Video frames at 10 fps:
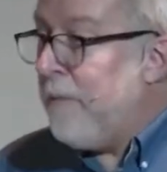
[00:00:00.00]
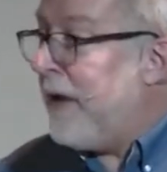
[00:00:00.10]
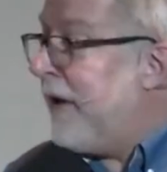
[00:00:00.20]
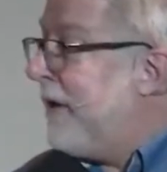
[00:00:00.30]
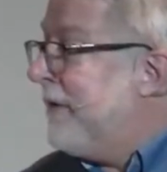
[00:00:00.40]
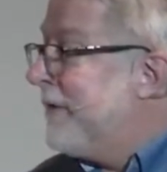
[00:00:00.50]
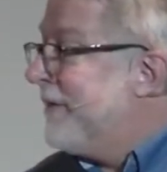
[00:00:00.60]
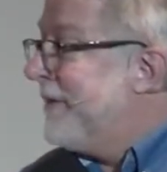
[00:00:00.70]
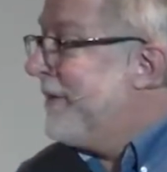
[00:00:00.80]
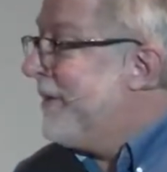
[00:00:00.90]
me,
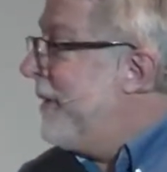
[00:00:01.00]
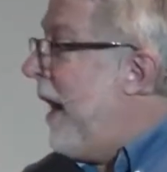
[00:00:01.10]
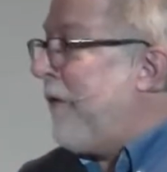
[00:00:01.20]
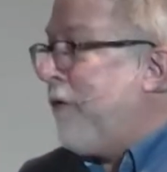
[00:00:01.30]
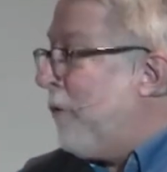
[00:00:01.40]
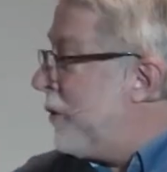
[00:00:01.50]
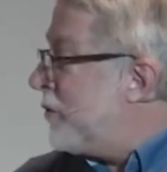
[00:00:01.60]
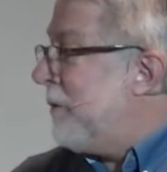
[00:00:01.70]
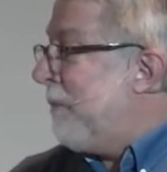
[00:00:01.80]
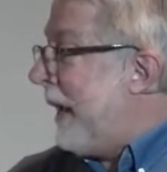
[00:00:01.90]
not the
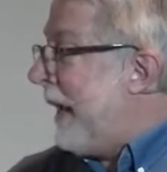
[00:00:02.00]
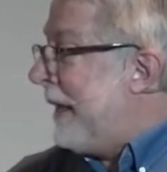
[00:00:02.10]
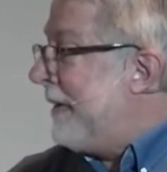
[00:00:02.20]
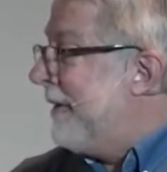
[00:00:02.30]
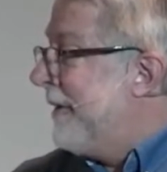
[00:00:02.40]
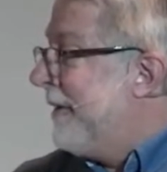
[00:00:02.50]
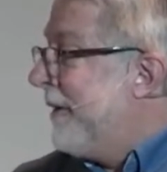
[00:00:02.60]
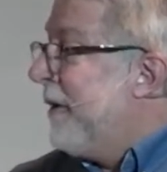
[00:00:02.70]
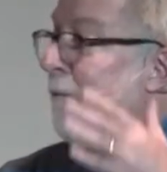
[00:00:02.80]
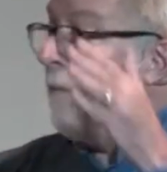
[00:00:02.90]
worship band,
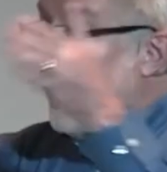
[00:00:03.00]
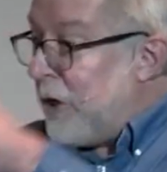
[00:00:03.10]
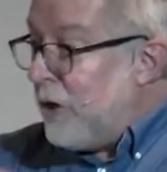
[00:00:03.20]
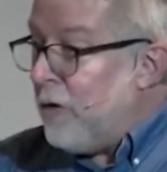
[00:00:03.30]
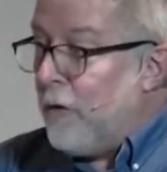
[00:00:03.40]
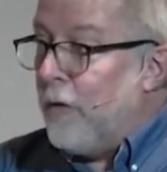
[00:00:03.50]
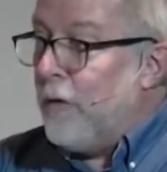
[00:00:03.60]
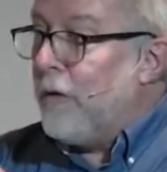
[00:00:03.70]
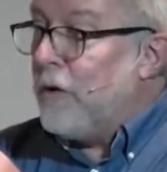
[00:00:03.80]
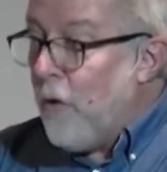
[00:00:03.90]
but you.
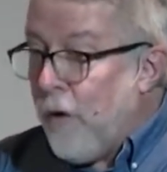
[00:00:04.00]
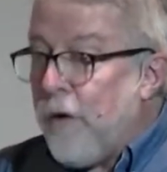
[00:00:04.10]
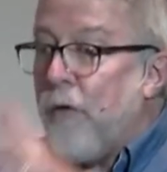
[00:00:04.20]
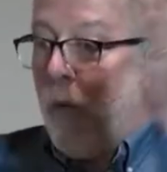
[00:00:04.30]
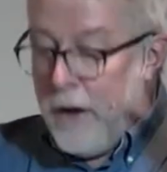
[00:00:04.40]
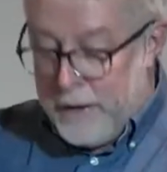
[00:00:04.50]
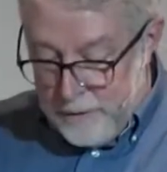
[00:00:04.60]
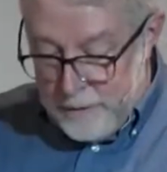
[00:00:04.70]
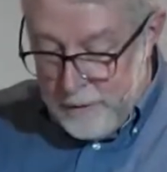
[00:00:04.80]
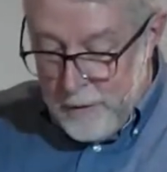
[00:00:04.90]
You're the
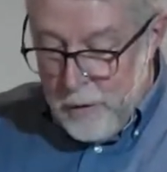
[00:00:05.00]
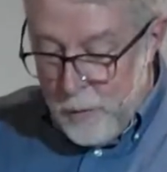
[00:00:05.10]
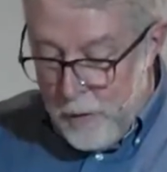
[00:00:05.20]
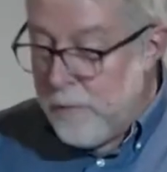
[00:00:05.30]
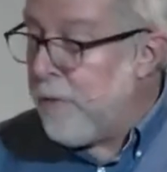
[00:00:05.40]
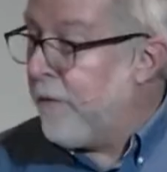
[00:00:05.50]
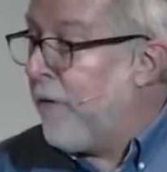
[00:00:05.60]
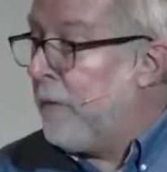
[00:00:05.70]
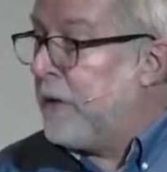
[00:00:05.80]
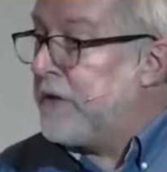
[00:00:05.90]
ones who are the
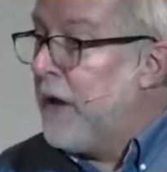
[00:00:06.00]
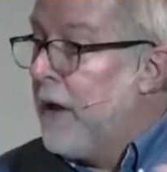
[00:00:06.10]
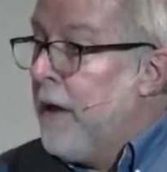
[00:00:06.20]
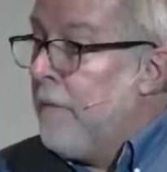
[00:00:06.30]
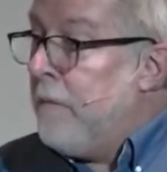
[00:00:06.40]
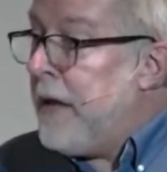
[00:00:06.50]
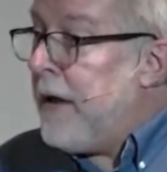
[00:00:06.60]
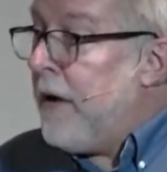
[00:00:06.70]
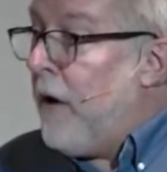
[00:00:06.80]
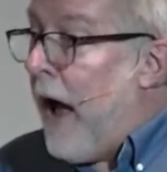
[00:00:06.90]
performers.
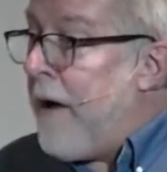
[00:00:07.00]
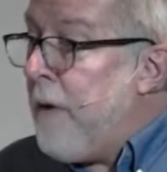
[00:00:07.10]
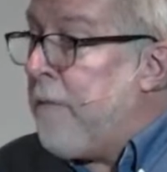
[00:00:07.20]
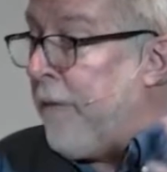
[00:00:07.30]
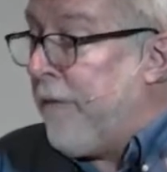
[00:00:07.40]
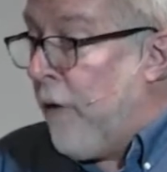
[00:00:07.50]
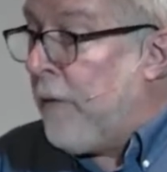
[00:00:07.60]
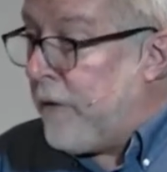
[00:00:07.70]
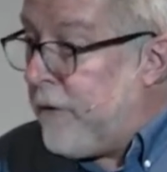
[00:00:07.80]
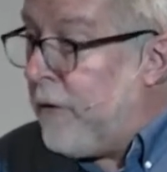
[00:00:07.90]
Me, I'm a
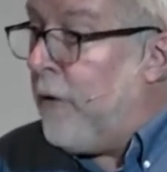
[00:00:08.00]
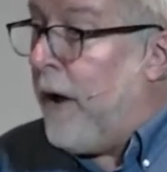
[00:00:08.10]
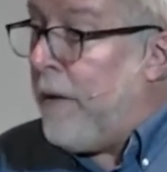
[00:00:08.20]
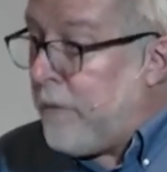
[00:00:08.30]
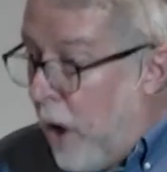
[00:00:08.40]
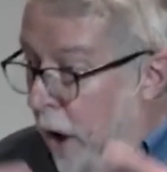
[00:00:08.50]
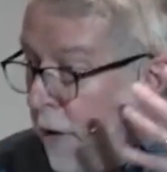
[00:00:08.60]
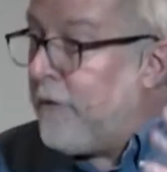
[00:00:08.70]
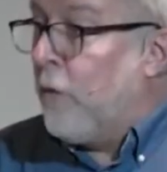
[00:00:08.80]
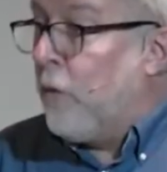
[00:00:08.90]
performer too. I'm
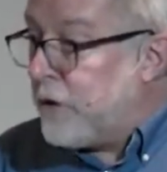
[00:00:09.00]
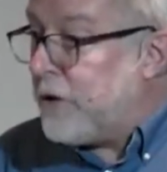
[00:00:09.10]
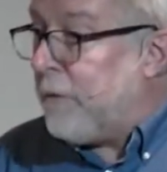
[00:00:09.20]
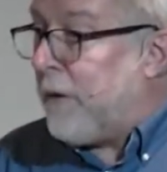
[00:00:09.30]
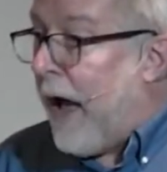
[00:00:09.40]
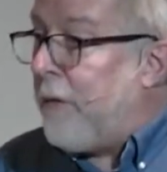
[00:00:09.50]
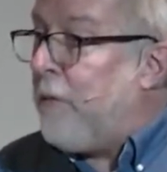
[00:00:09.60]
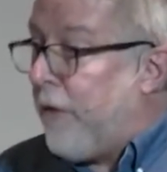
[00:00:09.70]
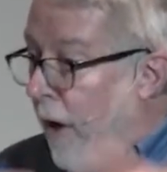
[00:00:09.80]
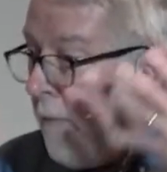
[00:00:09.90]
called to worship God
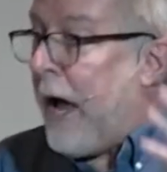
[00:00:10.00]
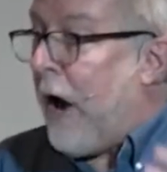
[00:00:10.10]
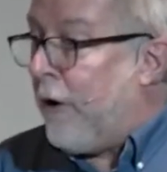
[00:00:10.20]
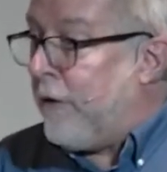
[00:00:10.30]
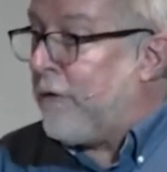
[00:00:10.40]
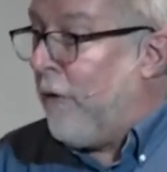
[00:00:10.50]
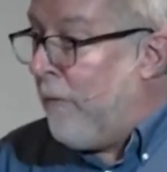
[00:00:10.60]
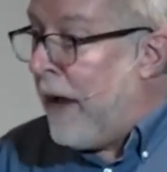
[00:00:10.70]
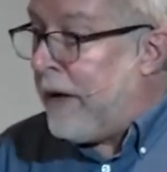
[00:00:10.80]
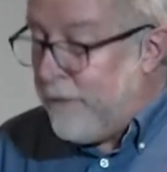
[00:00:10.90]
with all my heart, soul,
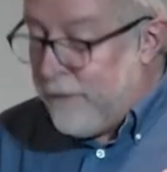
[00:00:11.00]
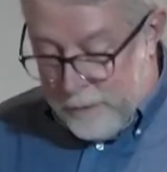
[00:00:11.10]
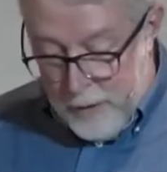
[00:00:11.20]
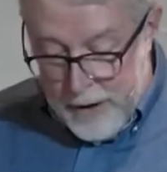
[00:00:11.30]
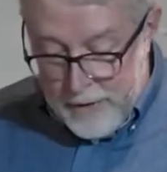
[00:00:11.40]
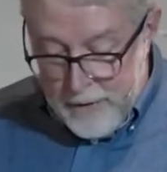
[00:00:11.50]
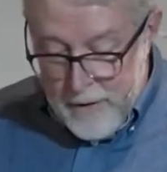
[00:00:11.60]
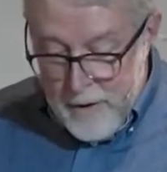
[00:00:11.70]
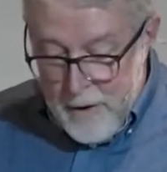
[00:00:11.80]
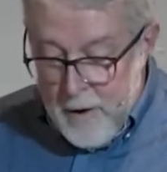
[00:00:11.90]
mind, and strength.
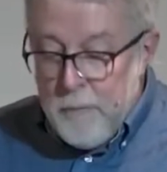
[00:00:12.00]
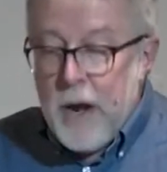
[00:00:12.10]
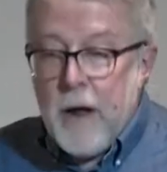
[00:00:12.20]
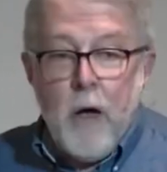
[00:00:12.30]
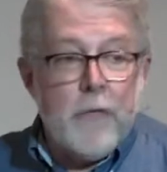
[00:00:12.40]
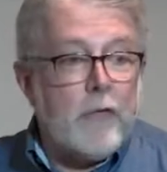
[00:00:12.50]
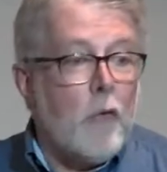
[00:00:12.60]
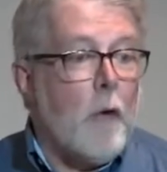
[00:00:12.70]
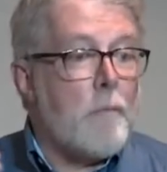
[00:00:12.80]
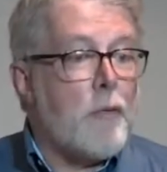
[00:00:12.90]
But I'm
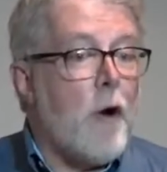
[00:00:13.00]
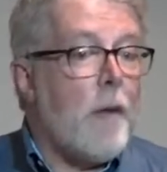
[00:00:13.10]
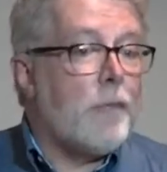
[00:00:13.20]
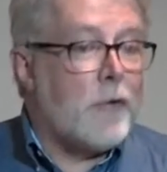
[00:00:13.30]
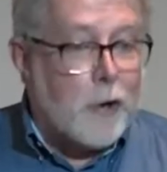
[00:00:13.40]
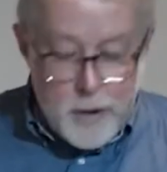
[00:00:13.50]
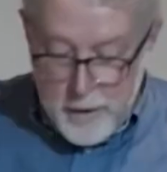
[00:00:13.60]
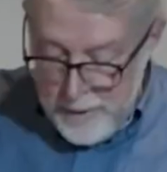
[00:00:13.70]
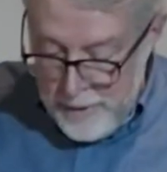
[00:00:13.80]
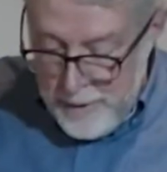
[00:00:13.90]
also a prompter,
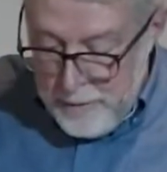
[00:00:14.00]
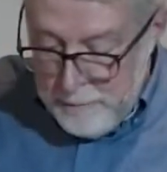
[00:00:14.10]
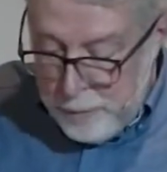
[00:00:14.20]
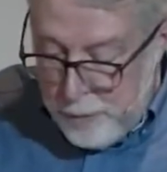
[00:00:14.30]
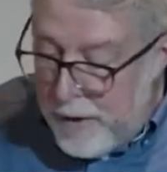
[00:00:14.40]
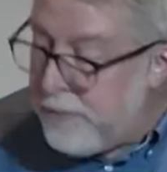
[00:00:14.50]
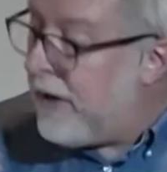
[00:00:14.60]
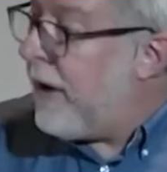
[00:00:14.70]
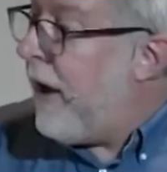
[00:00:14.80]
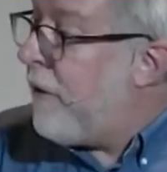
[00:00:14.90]

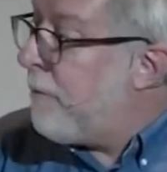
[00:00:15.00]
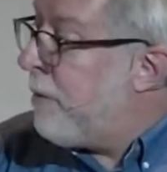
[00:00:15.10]
prompting other